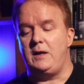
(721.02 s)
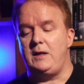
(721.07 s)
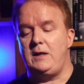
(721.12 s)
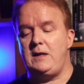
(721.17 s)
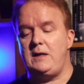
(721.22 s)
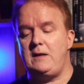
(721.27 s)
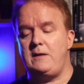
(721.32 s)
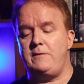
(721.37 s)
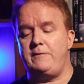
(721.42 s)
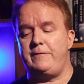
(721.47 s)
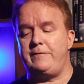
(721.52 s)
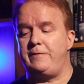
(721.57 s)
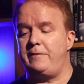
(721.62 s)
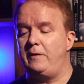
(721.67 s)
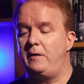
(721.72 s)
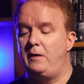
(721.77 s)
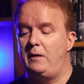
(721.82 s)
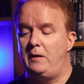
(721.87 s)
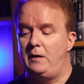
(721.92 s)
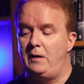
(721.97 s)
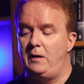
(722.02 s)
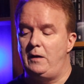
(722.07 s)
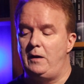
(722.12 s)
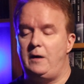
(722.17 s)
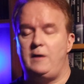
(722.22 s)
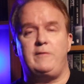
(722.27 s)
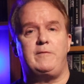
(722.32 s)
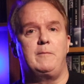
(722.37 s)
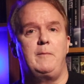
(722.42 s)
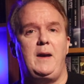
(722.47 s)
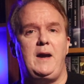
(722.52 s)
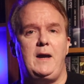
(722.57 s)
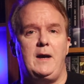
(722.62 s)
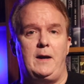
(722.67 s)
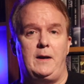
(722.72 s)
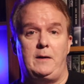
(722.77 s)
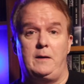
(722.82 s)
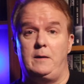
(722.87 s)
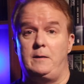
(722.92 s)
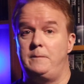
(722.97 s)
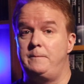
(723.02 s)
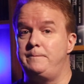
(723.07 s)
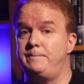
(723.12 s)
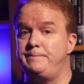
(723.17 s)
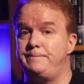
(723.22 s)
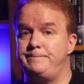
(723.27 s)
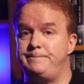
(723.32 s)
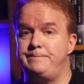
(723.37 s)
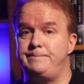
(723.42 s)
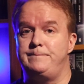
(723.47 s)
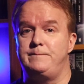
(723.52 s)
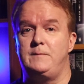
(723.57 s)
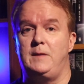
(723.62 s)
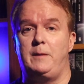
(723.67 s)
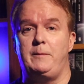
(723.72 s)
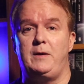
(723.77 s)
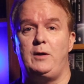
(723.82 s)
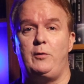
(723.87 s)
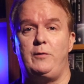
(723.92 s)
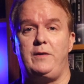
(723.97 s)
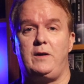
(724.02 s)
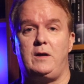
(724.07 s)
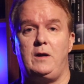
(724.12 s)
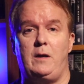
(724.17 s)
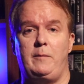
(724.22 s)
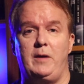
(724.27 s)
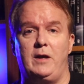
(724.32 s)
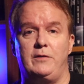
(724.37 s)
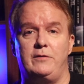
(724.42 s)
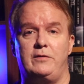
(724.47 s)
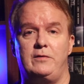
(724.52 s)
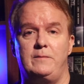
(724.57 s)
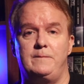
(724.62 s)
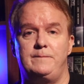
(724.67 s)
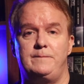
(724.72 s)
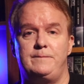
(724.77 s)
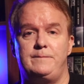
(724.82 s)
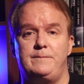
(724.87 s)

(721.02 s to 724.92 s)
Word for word: Eve of Man. Let me know in the comments.